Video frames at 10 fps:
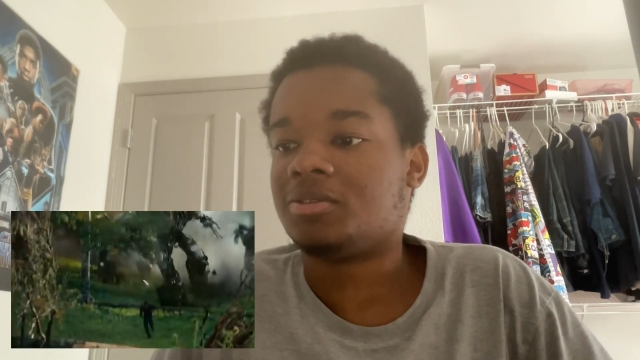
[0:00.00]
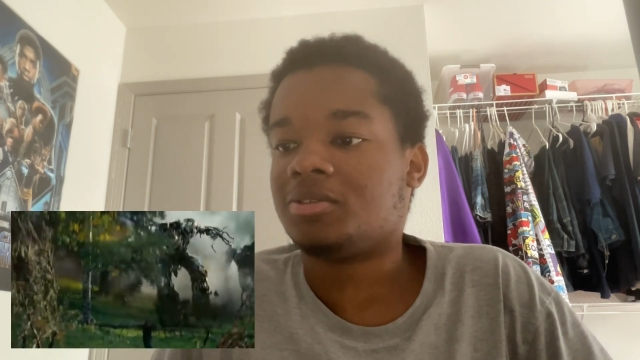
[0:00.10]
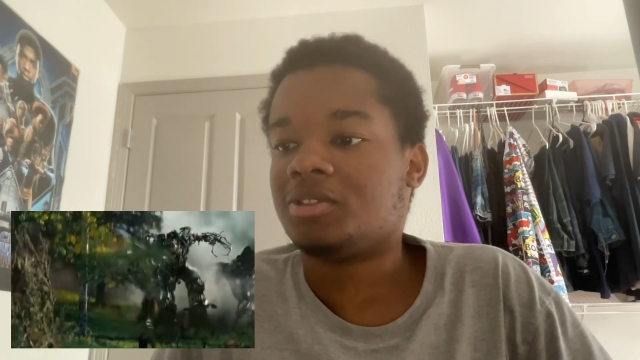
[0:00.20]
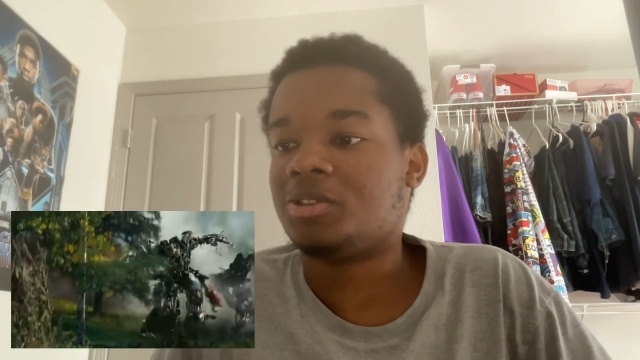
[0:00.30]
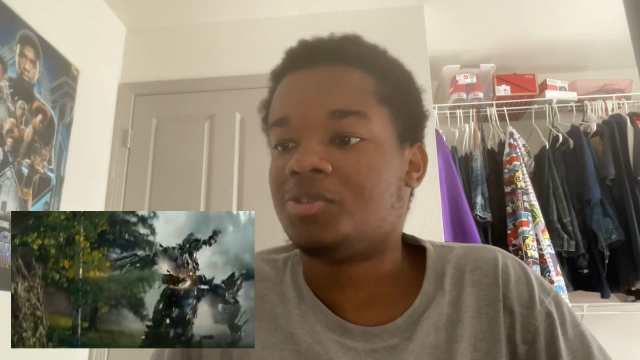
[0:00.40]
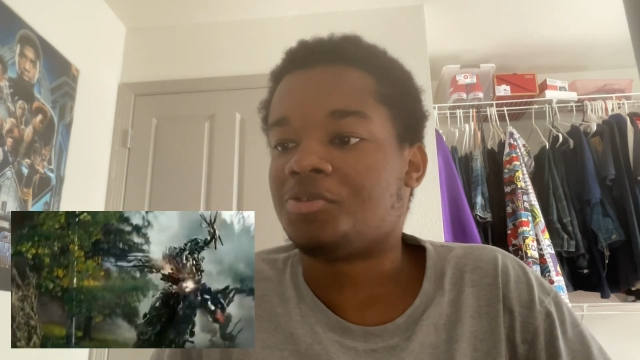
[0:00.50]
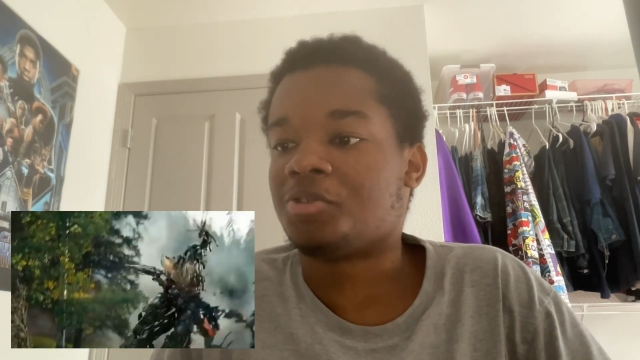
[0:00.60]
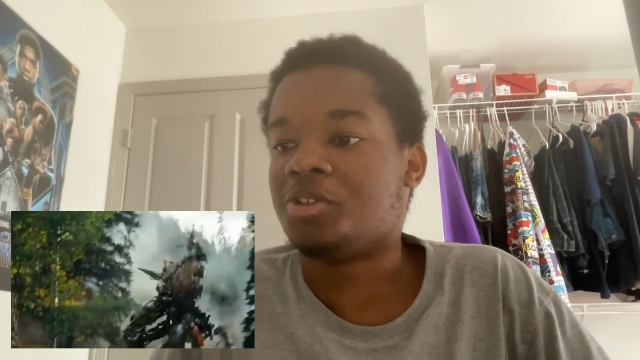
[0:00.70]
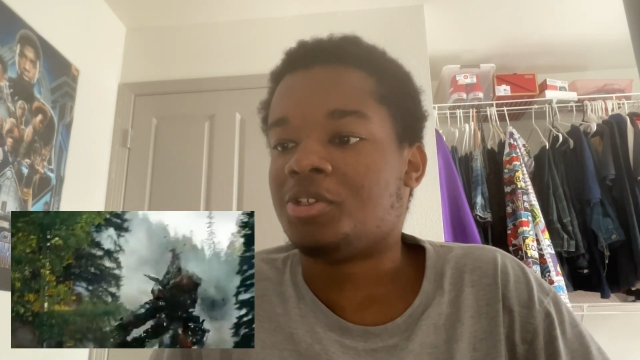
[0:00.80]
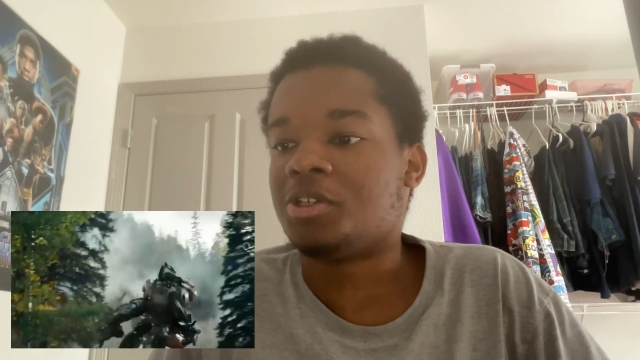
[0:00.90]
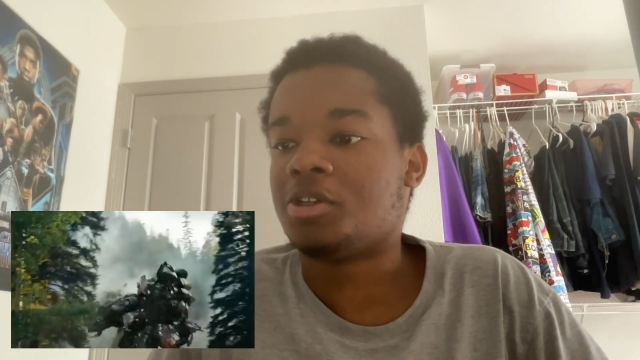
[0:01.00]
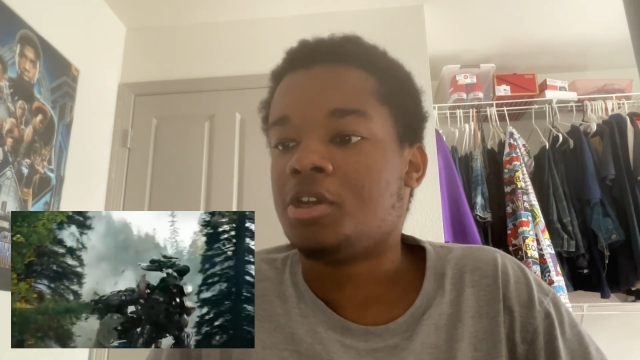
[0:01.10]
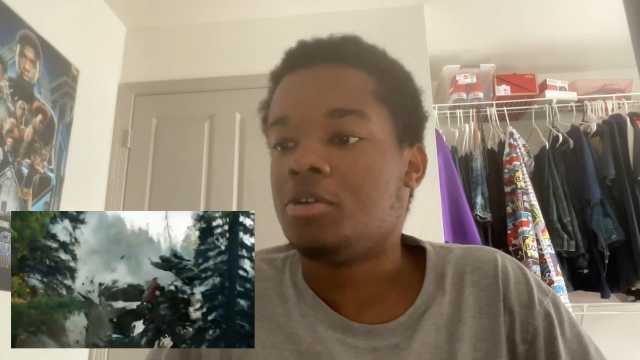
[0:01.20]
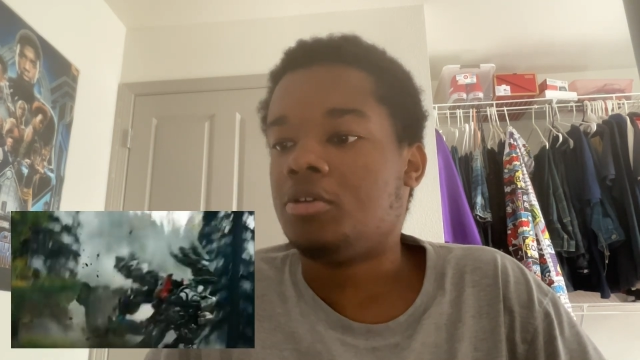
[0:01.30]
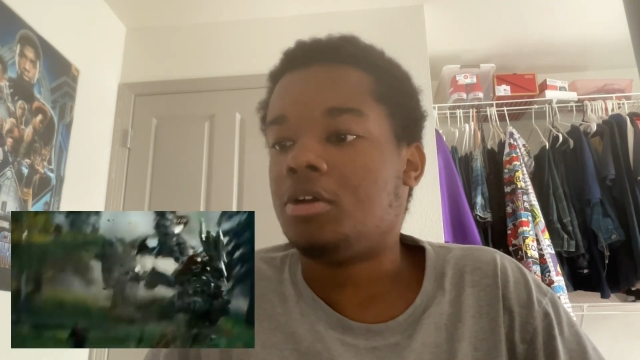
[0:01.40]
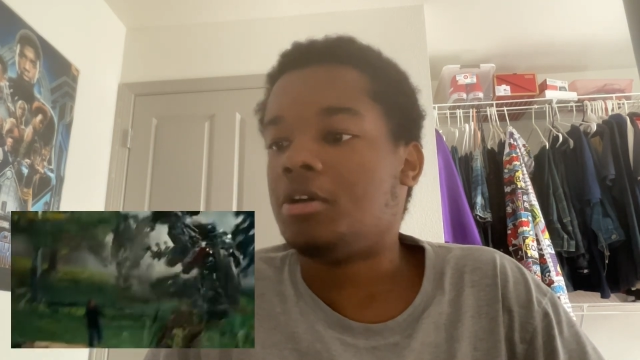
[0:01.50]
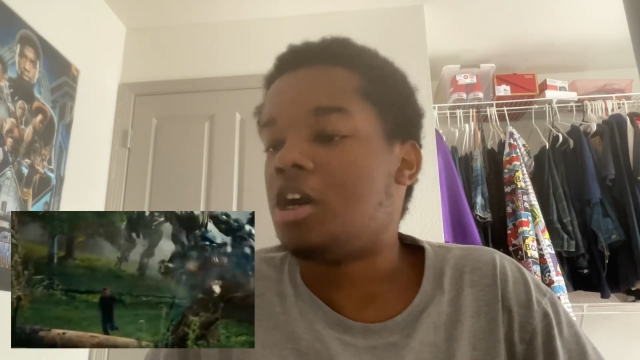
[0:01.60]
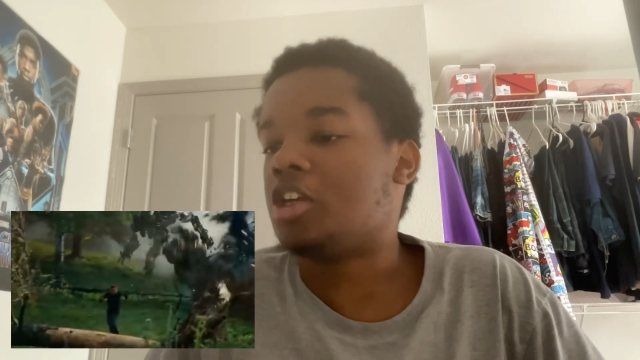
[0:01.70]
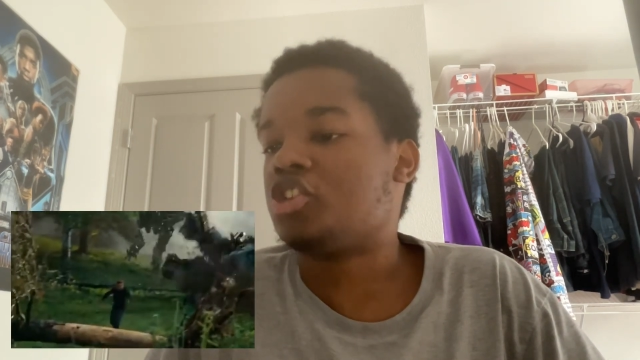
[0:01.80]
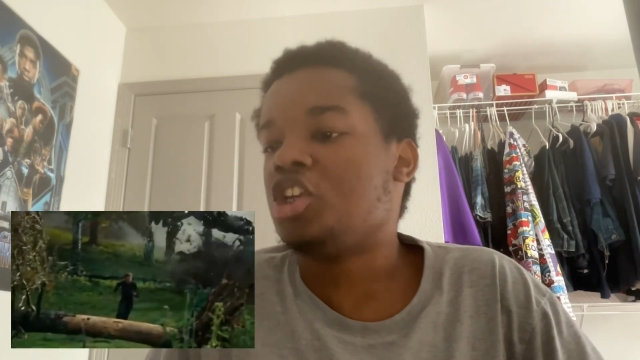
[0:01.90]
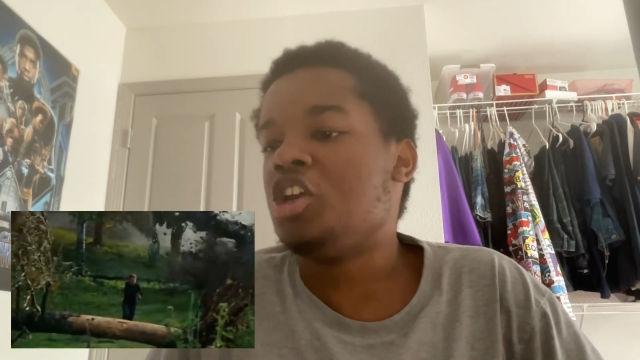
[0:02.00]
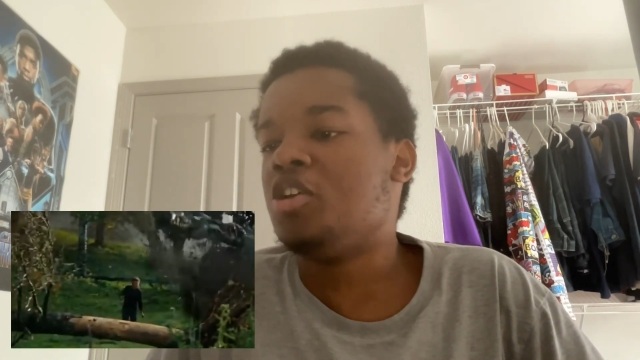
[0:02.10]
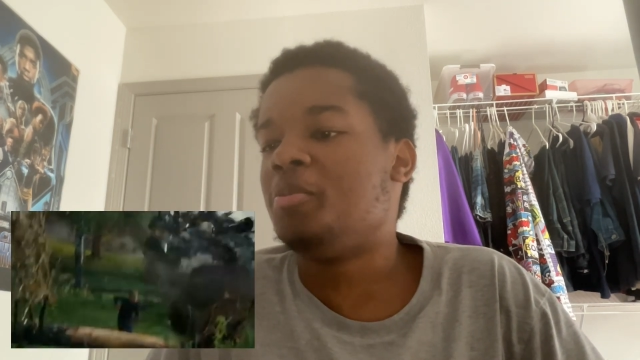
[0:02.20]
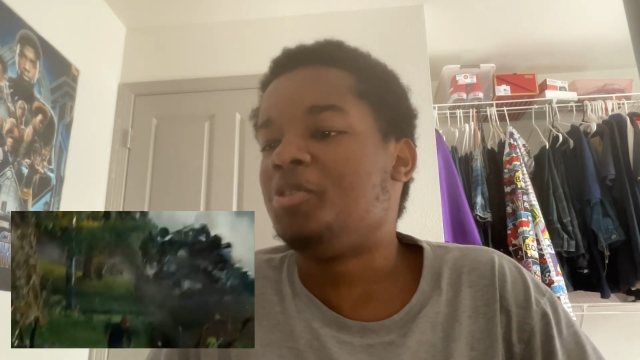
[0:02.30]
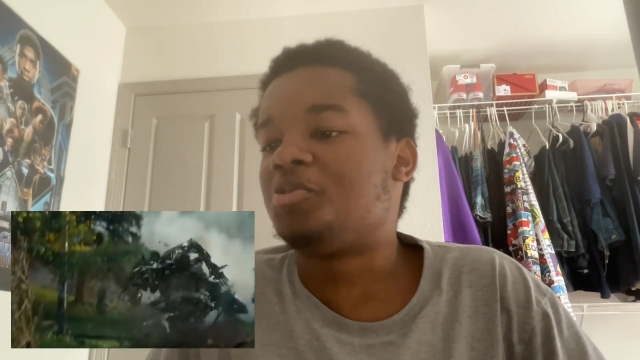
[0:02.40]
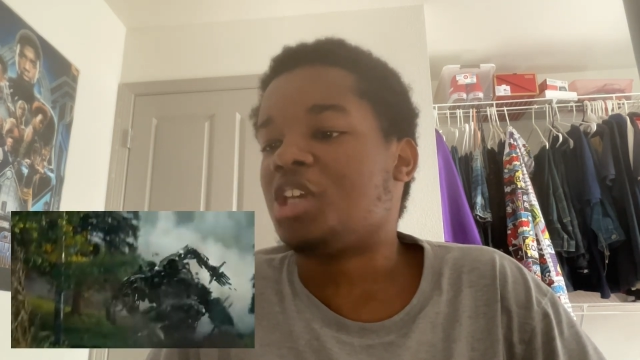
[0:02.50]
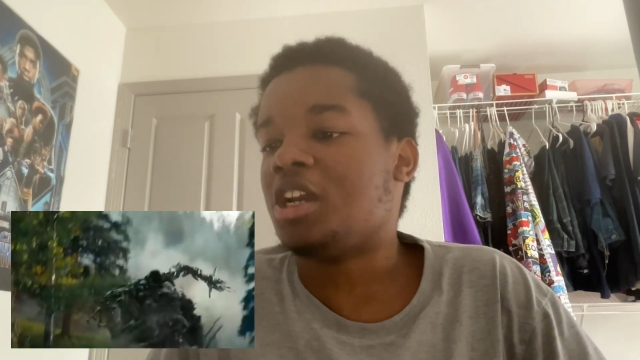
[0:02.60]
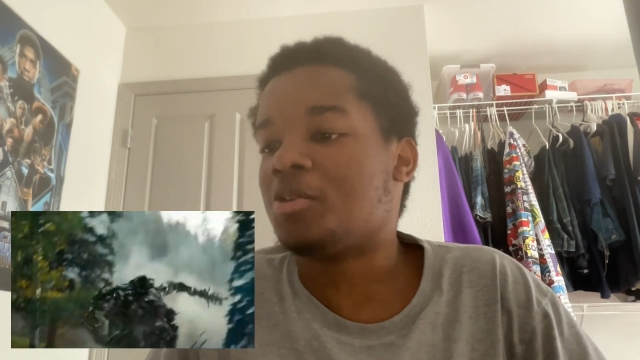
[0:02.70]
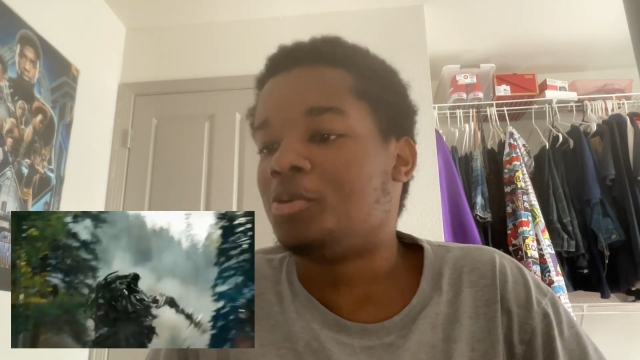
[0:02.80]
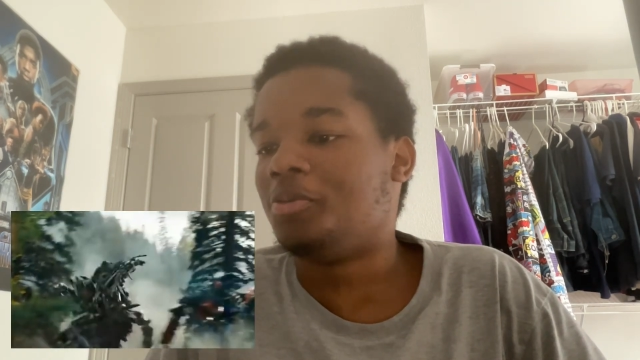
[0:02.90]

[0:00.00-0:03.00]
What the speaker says: I love Green Day. Oh, damn, he tackled.